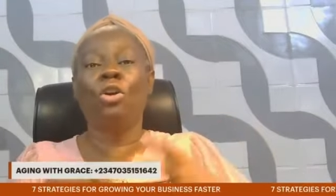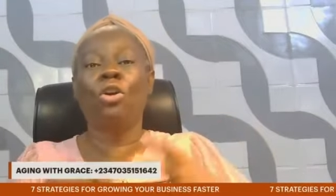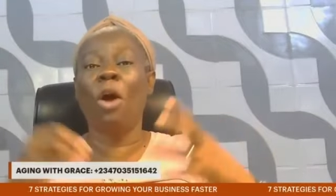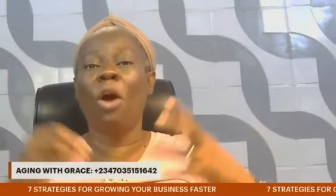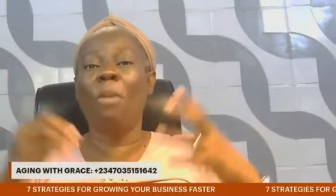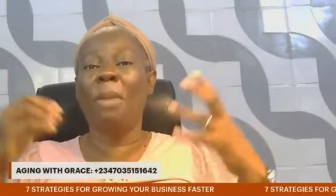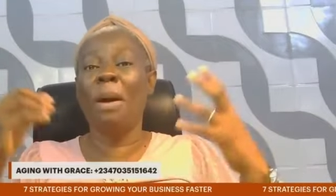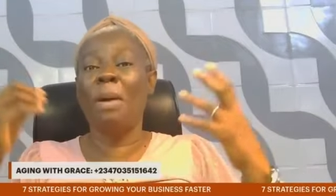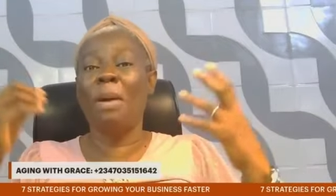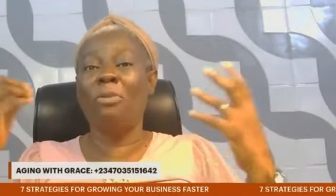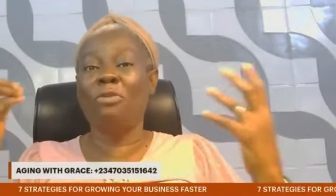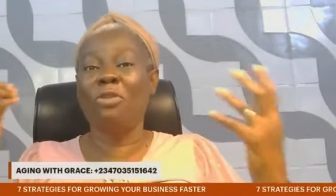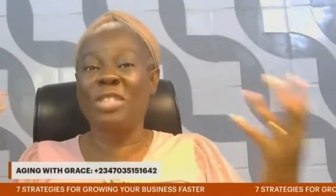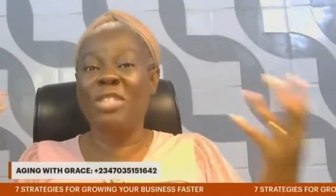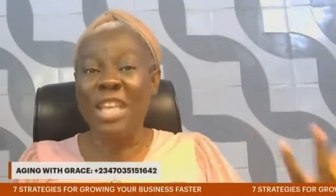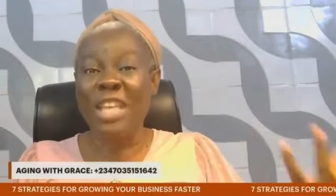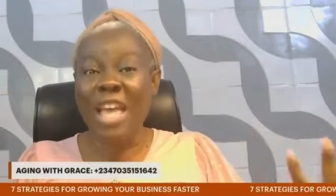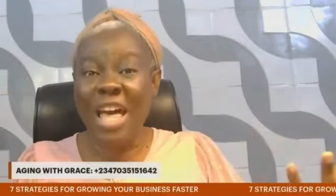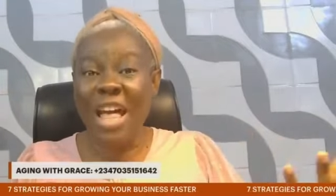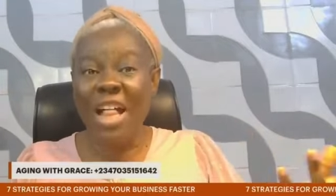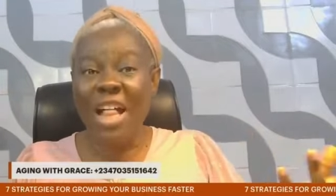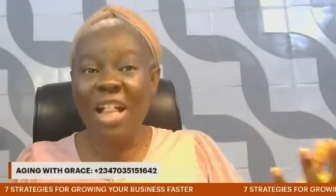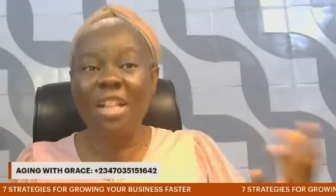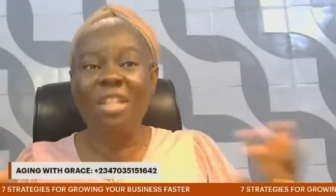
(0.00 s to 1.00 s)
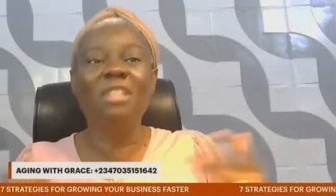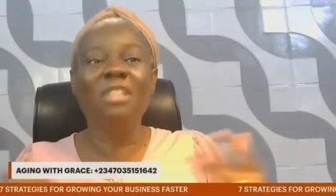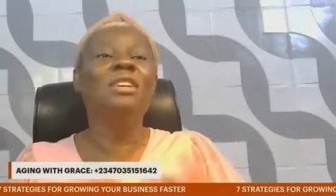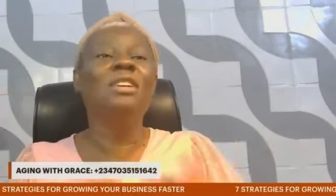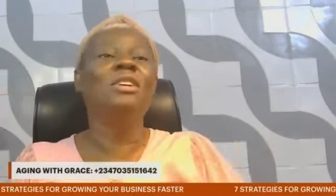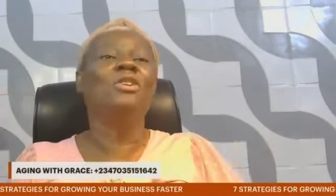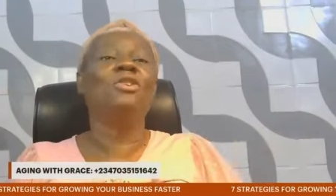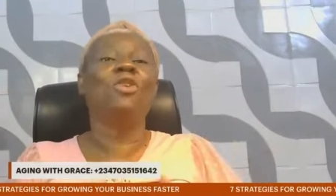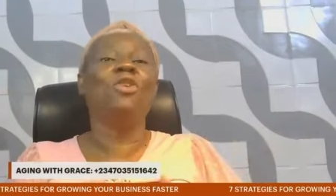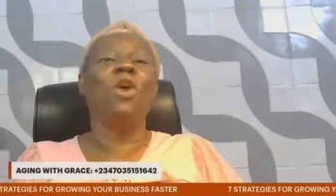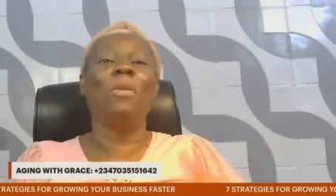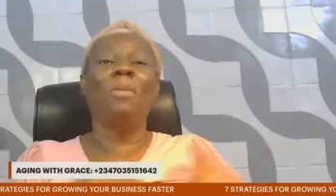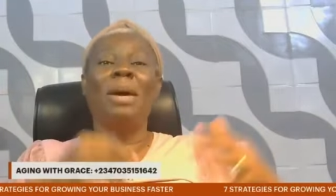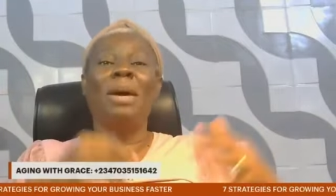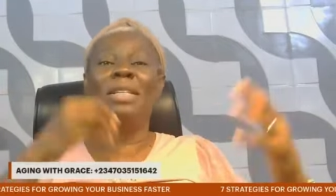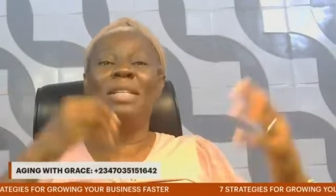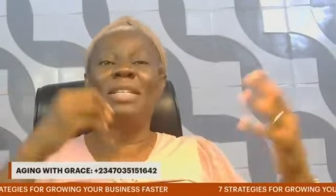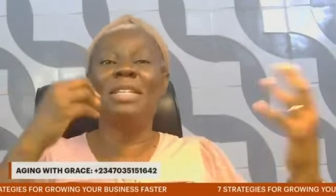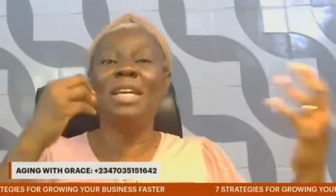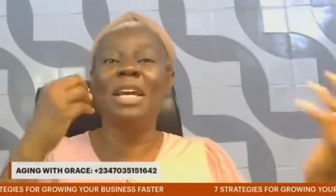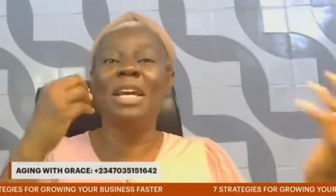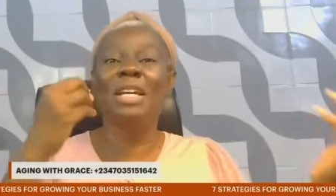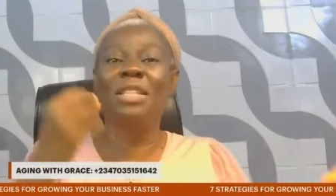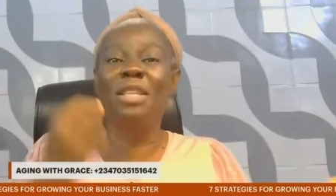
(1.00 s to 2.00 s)
come and sell come
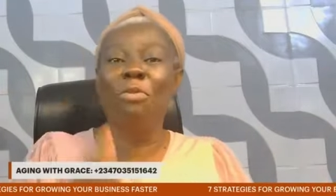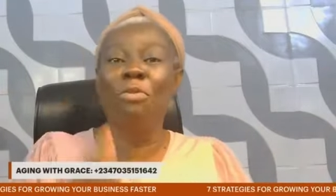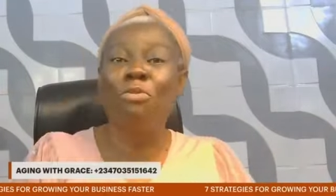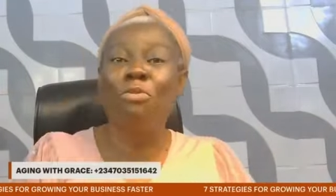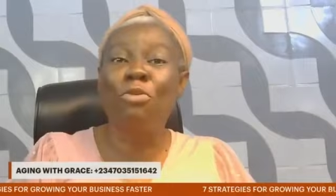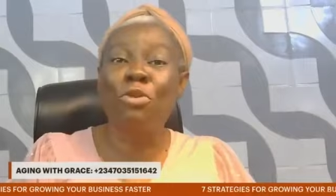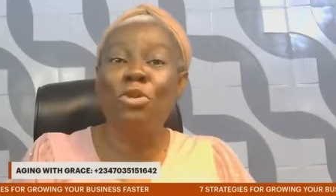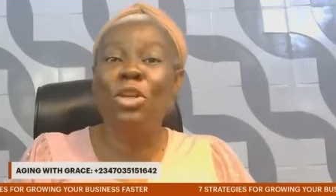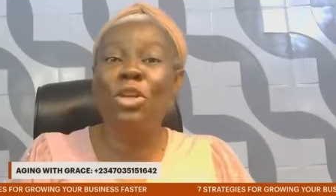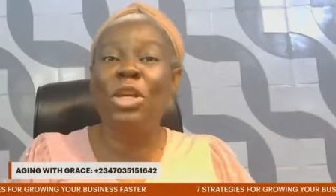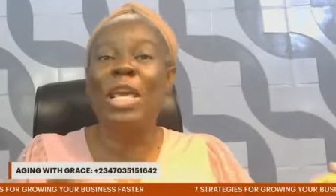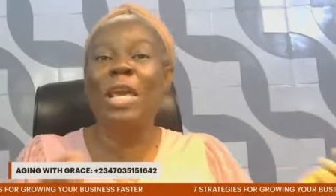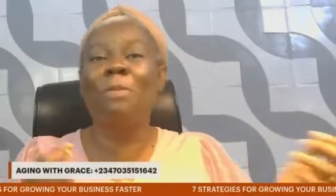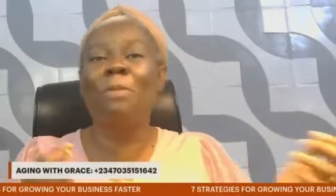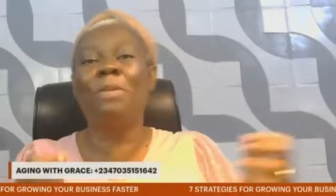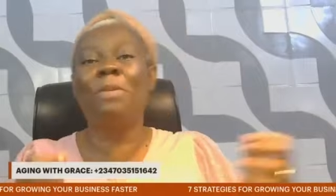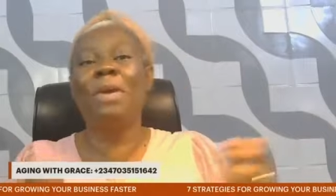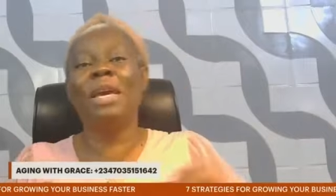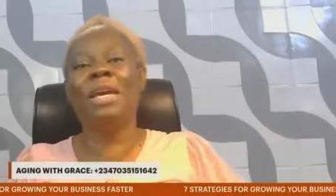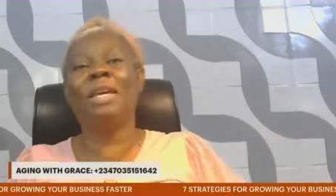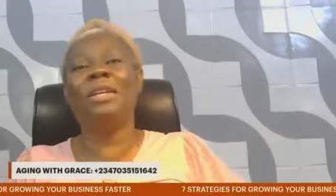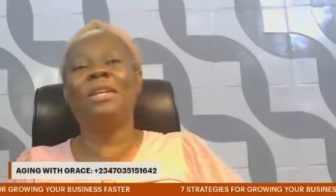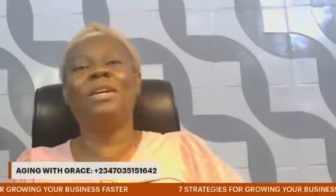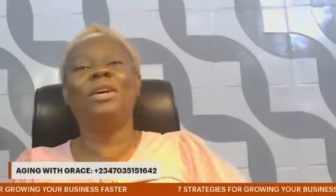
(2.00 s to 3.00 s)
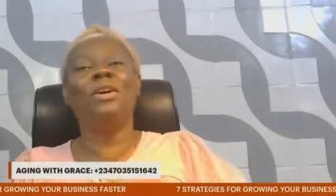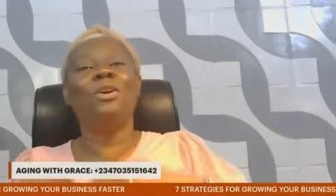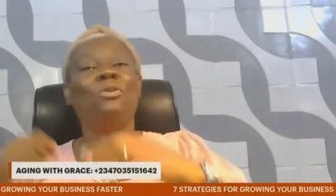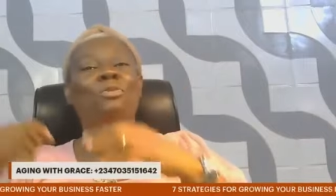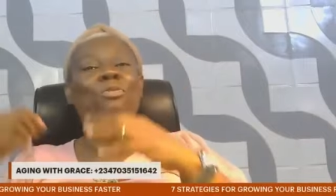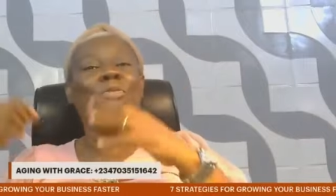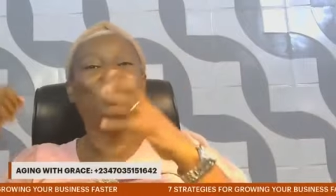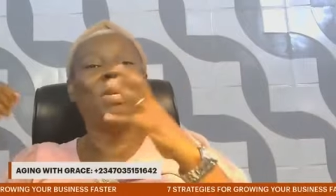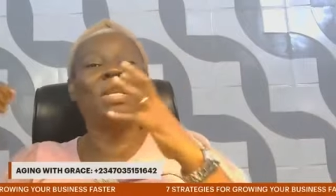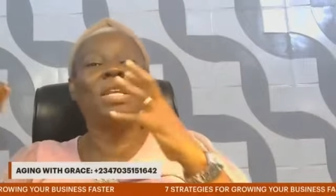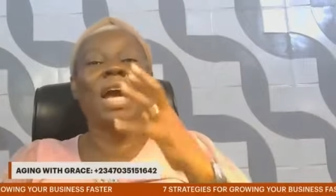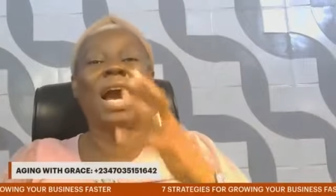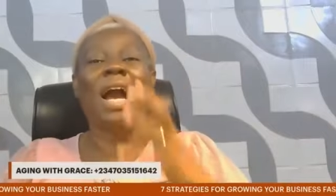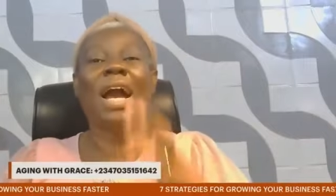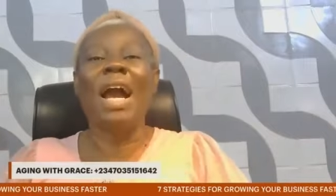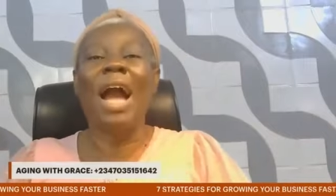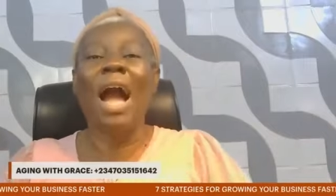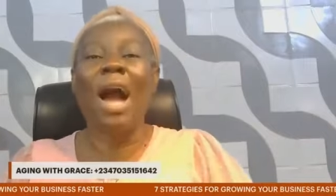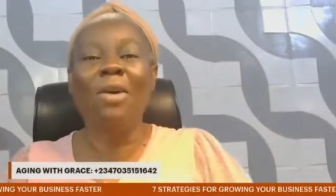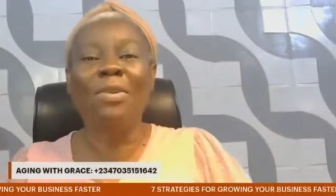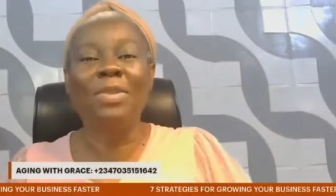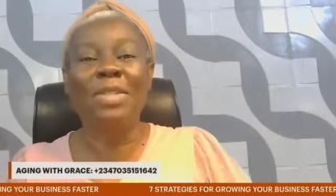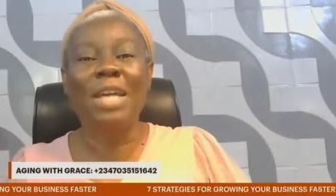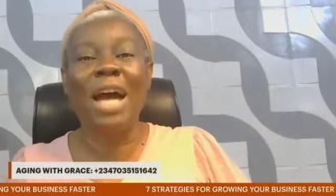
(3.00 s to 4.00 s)
and take the bookkeeping be the
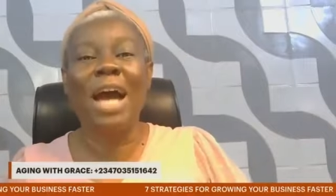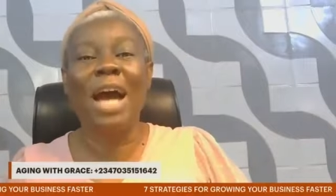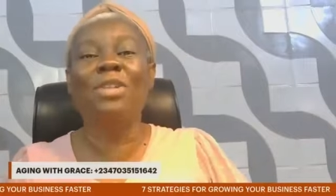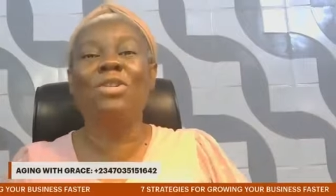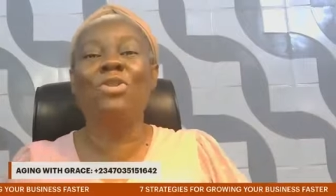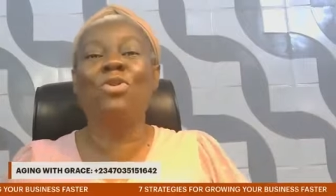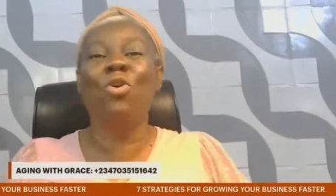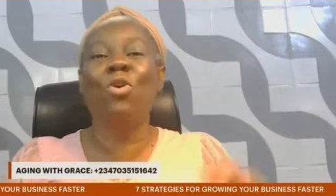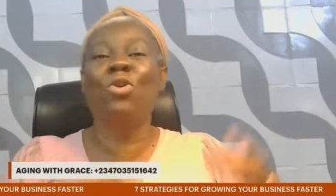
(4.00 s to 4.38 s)
accountant